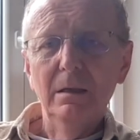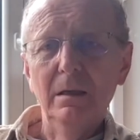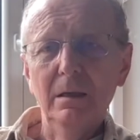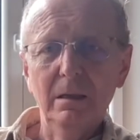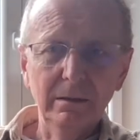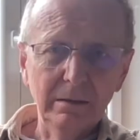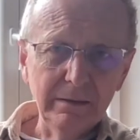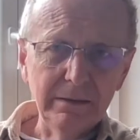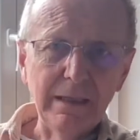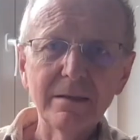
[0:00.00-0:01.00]
Uh,
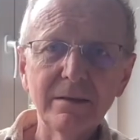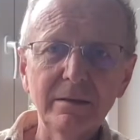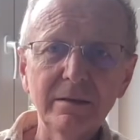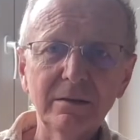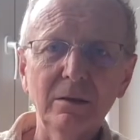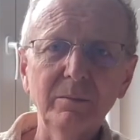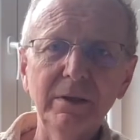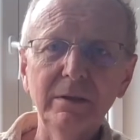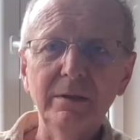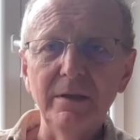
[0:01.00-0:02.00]
next
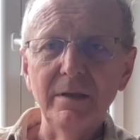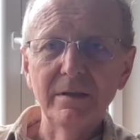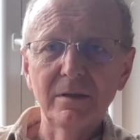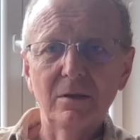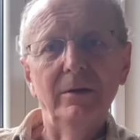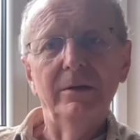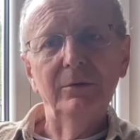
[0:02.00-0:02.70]
installment is going